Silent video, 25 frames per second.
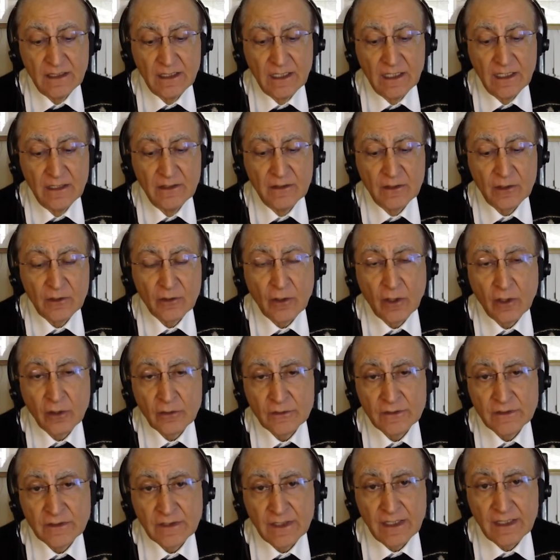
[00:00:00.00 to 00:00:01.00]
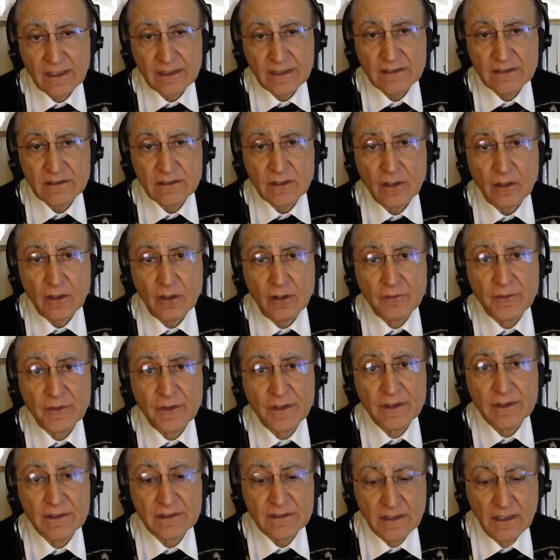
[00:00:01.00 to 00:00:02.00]
in the context of
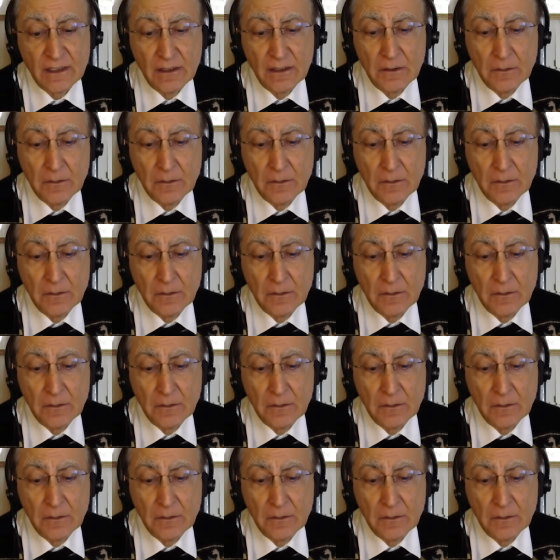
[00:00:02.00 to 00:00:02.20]
this